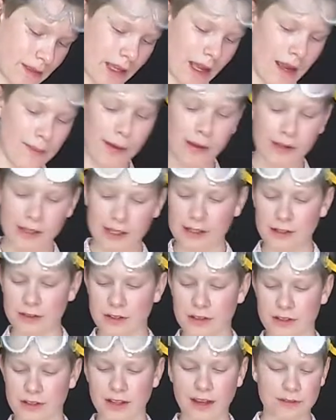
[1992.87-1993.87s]
I probably could have
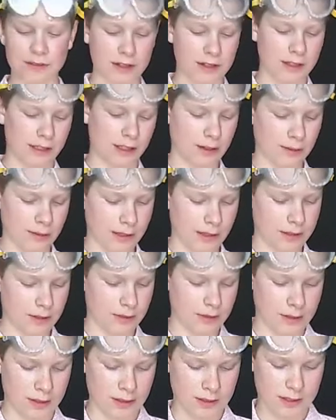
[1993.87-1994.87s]
just left it in here. I'm not
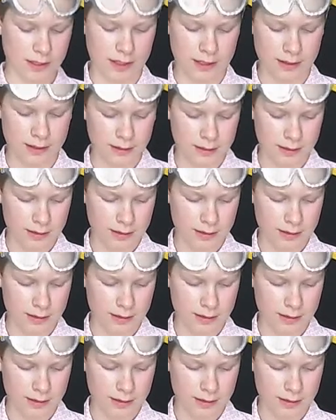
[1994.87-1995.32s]
using this one.